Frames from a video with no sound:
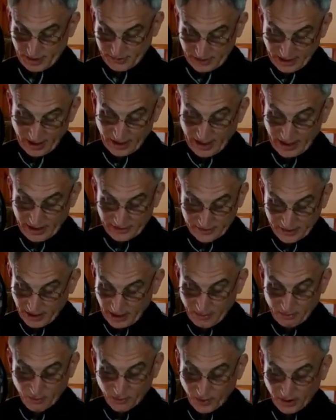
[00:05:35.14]
That
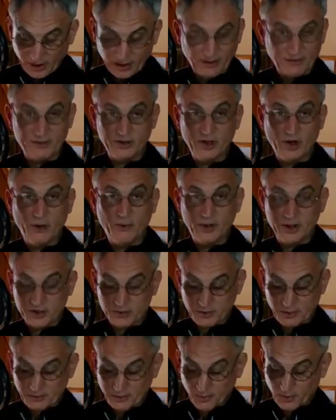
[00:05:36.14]
I'm aware of, and no one
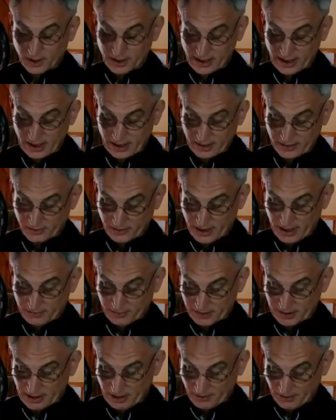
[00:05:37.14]
is reporting any
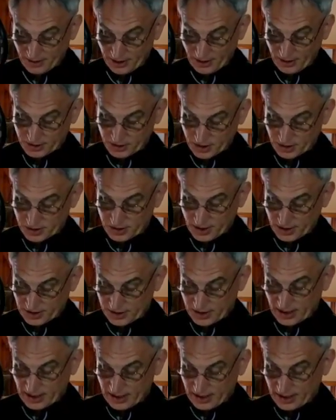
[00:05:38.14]
threat, but they were there just
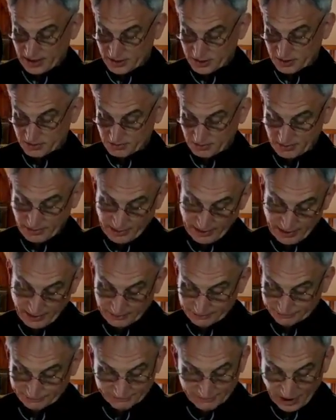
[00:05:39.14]
as a
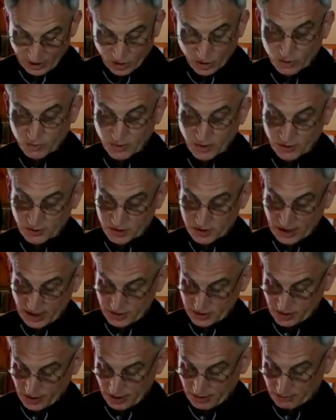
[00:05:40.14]
goodwill
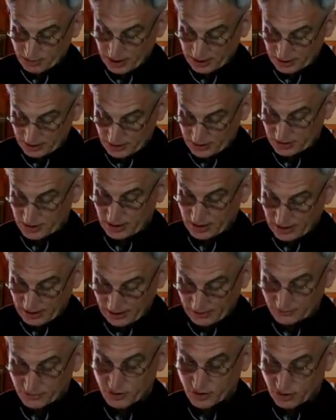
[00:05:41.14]
gesture, abundance
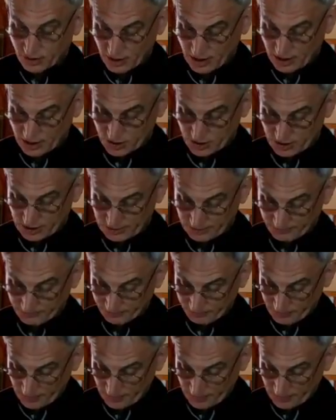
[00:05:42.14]
of caution.